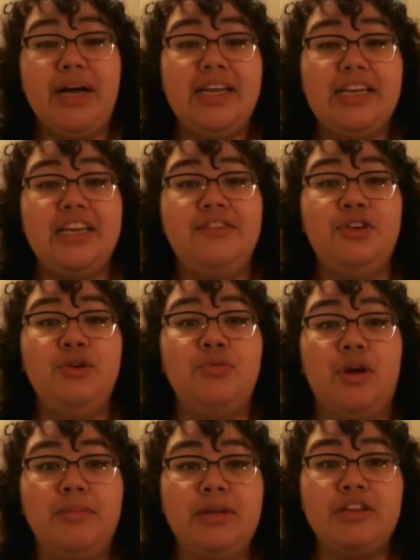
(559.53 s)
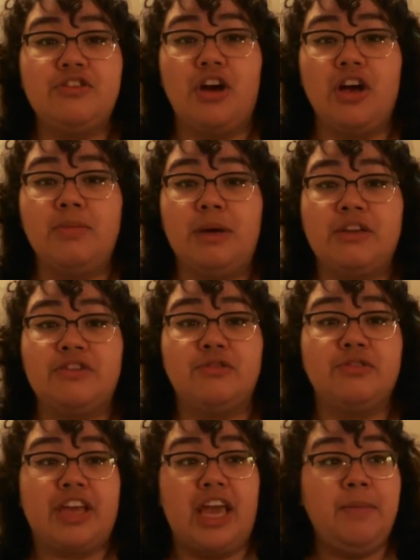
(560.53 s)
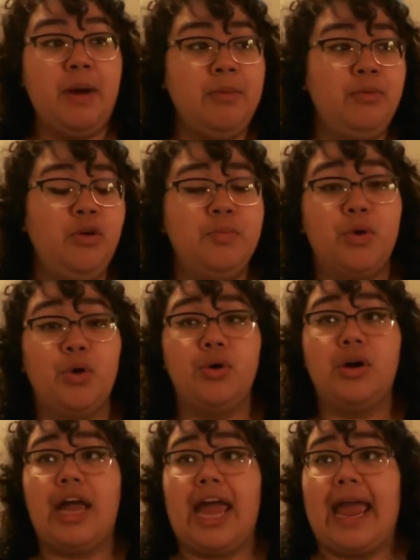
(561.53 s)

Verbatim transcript: But if you want me to talk about a certain K-pop group or